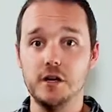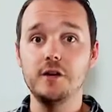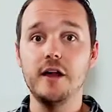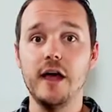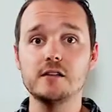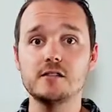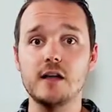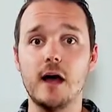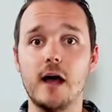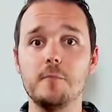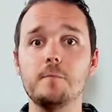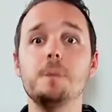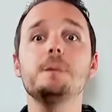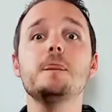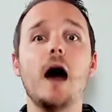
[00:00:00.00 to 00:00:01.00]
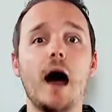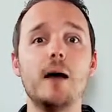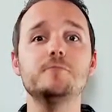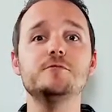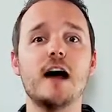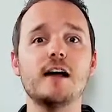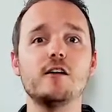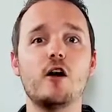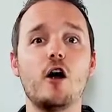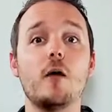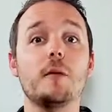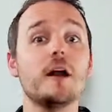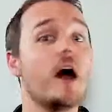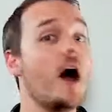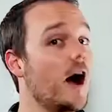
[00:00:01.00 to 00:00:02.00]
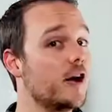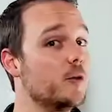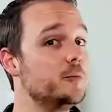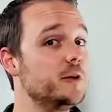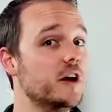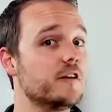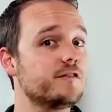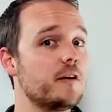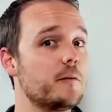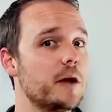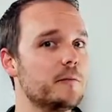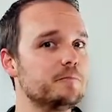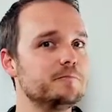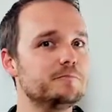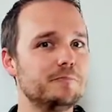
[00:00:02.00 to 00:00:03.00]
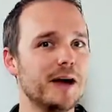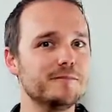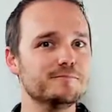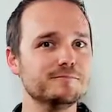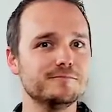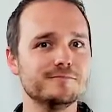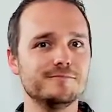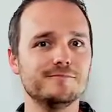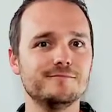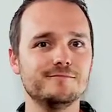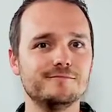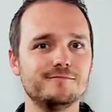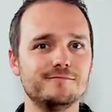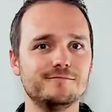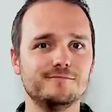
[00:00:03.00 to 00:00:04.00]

Until next time, I'm Tyler Harman. I hope to hear from you. Bye.